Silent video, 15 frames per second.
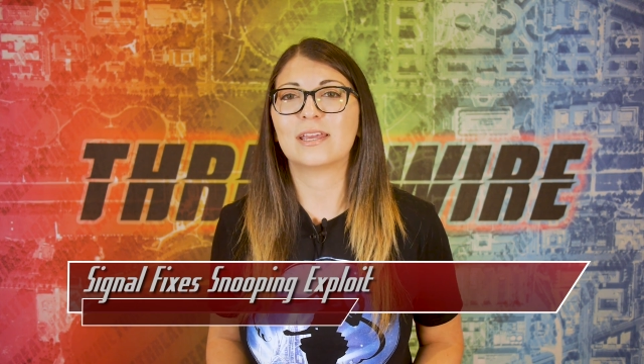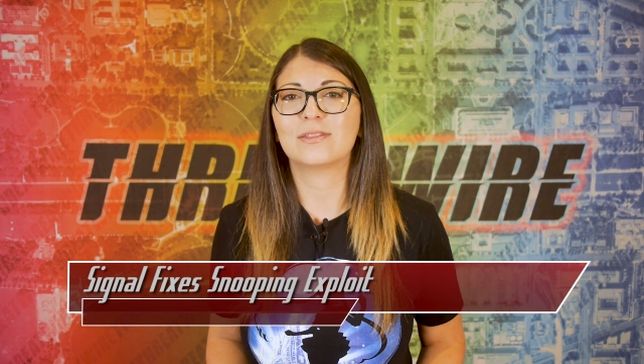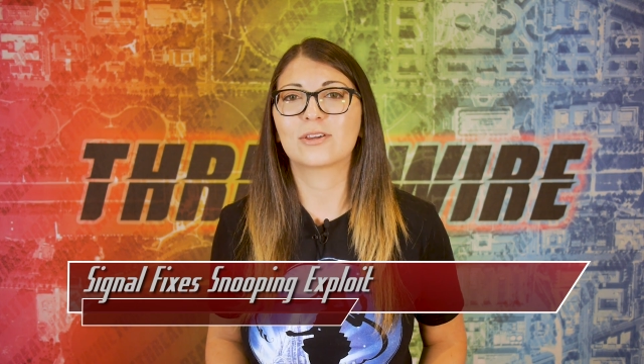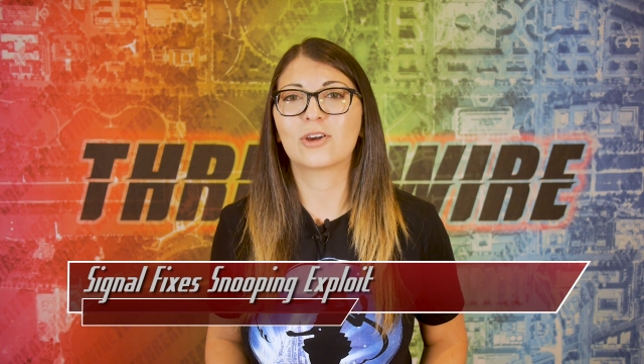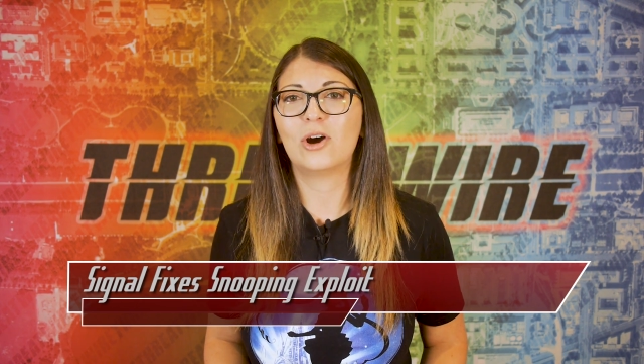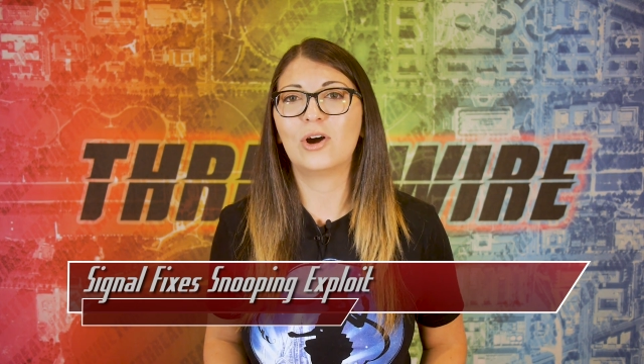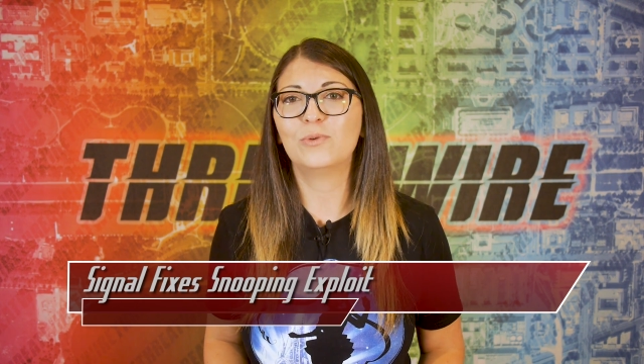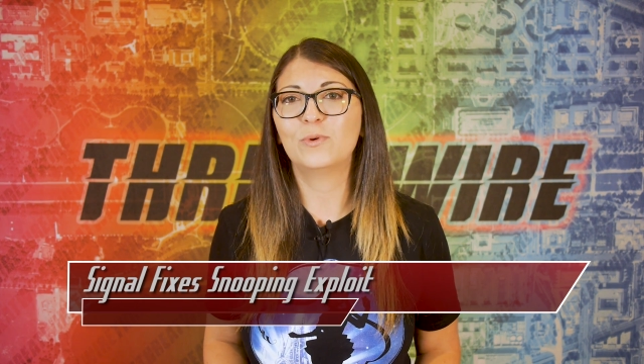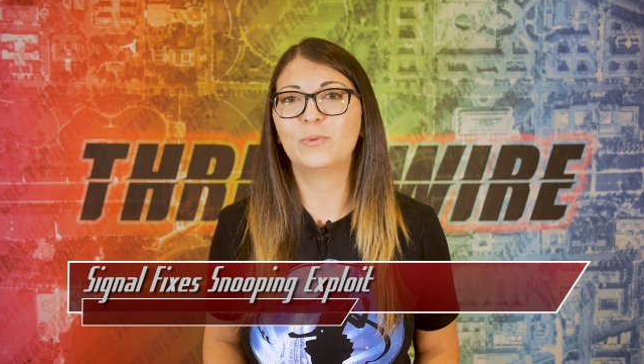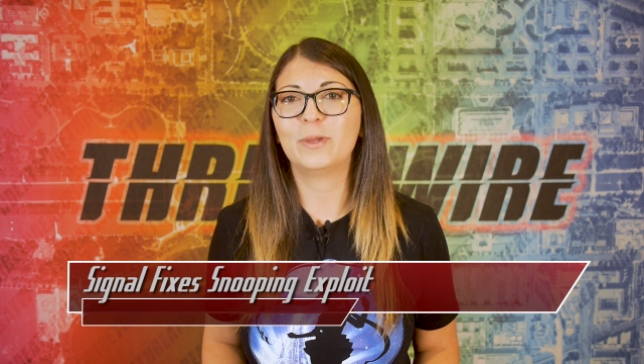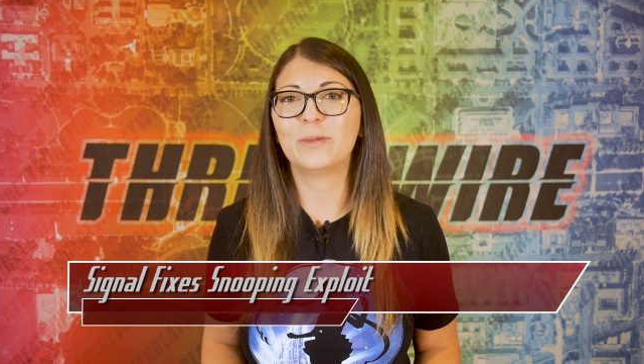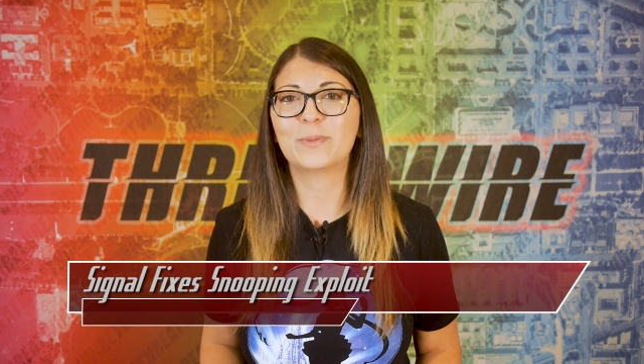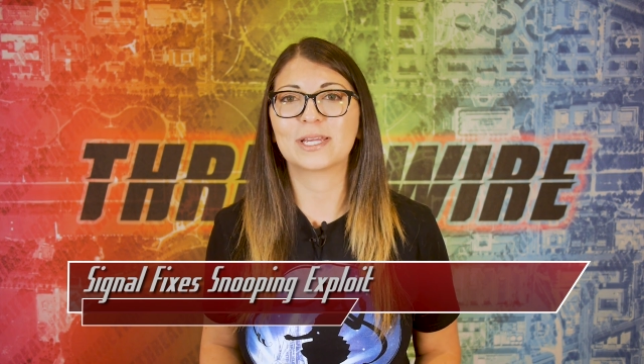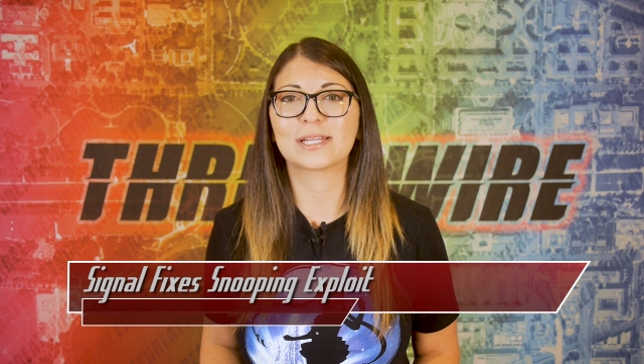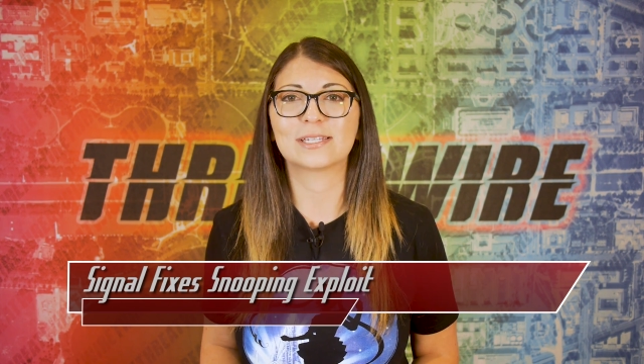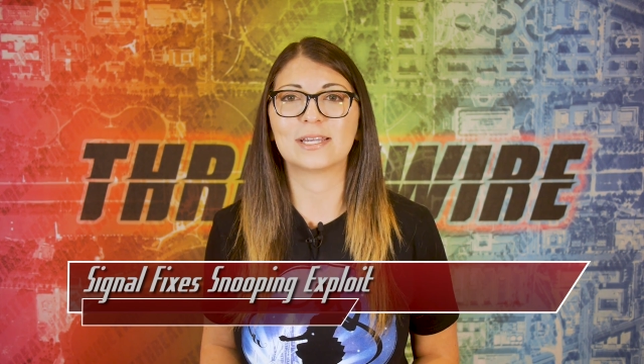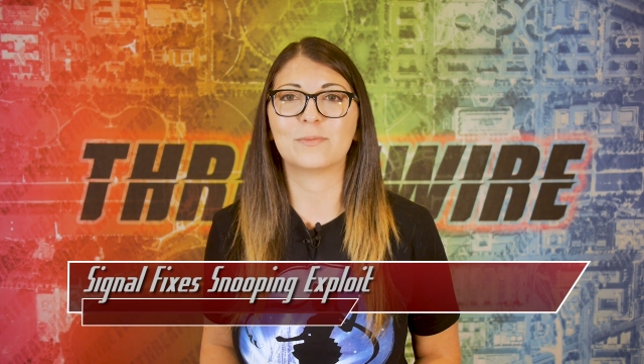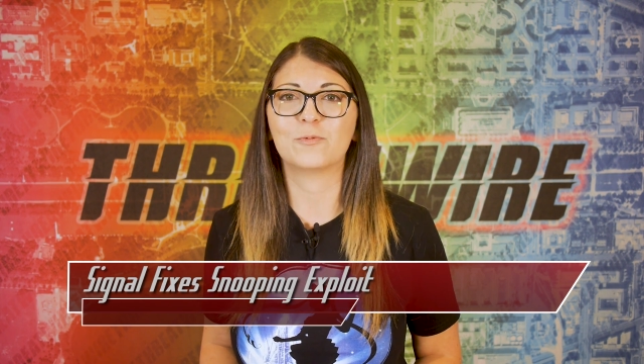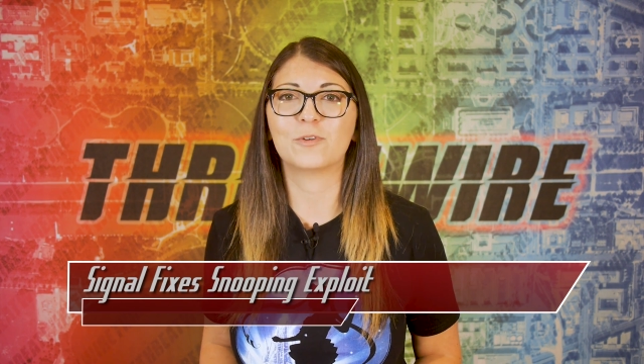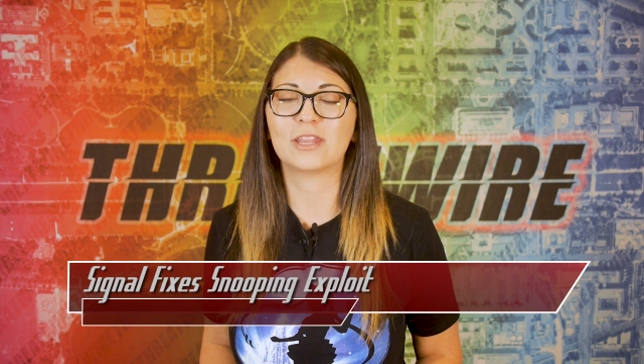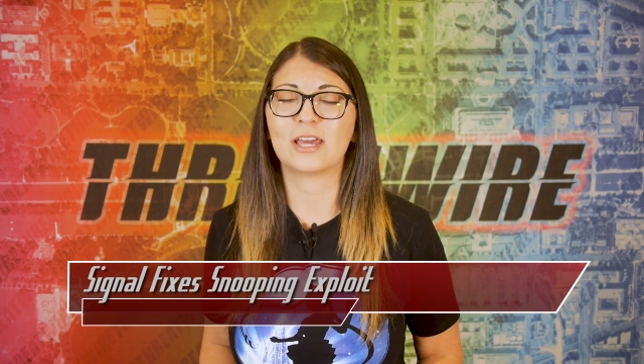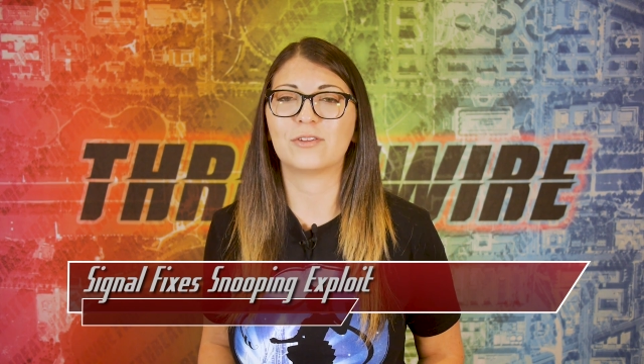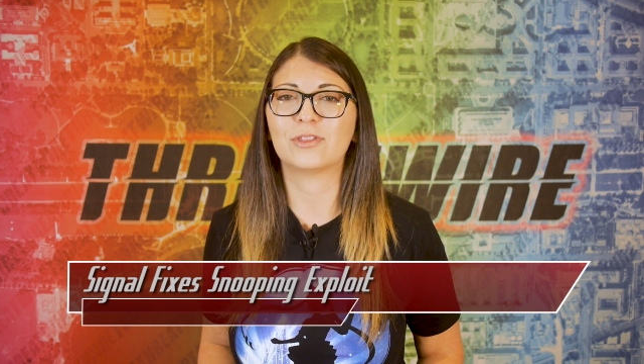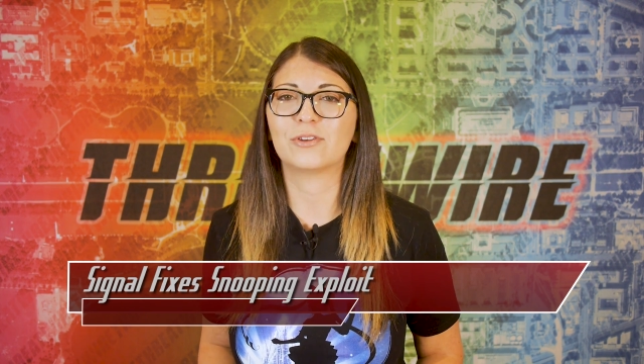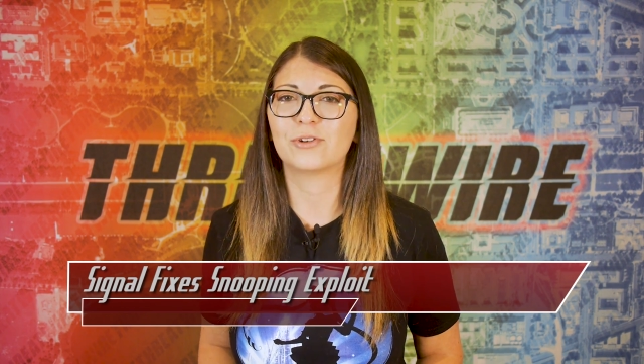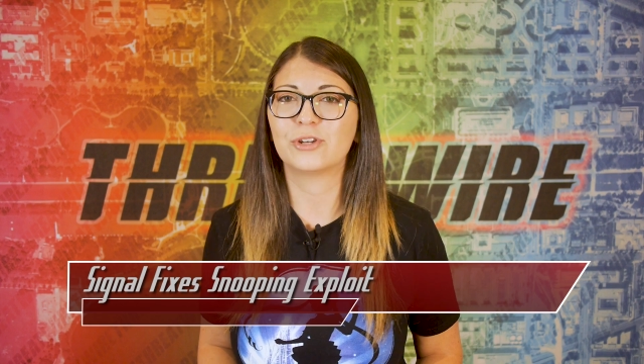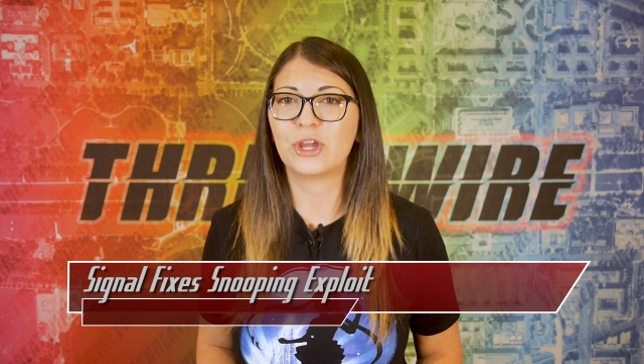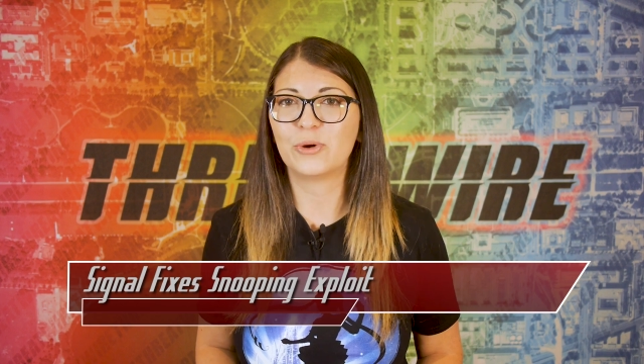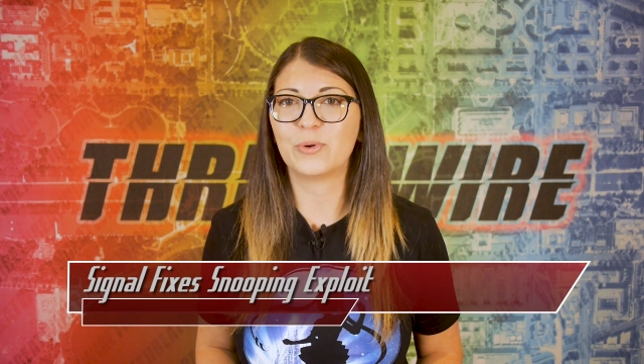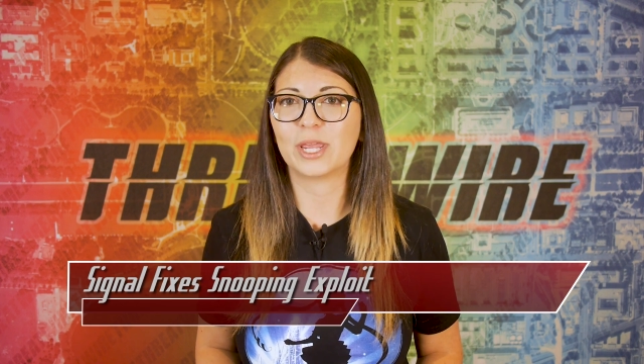and the call will be picked up without their
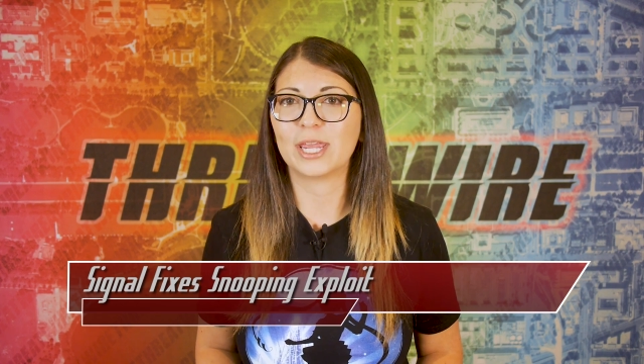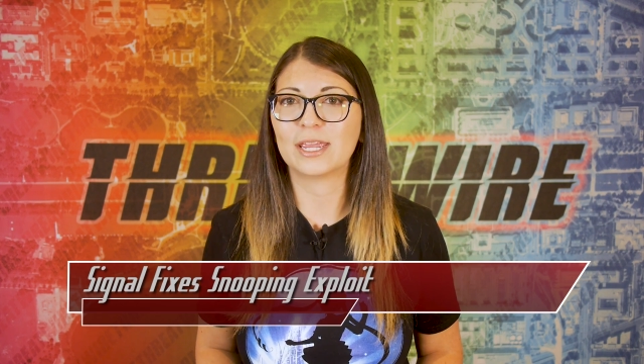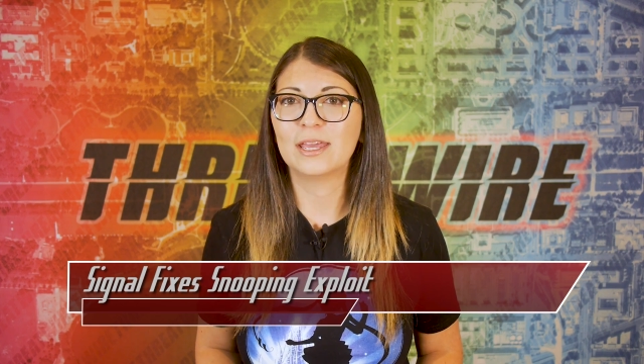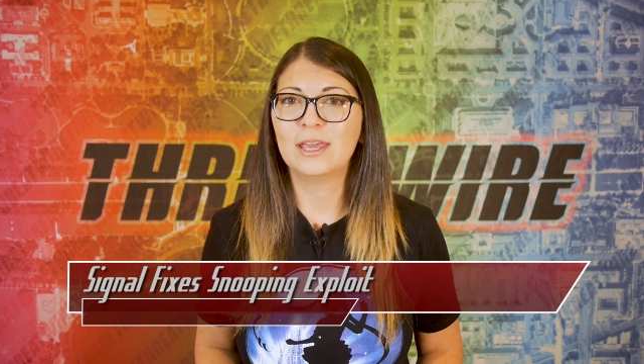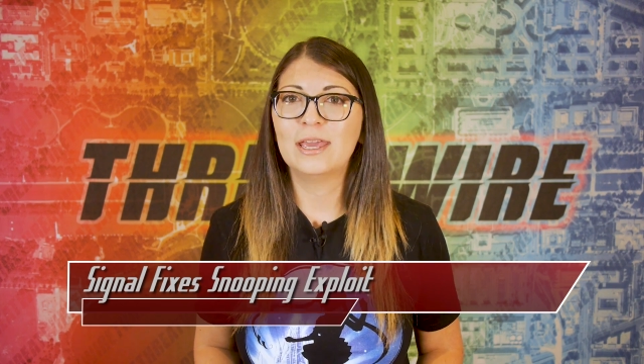knowing.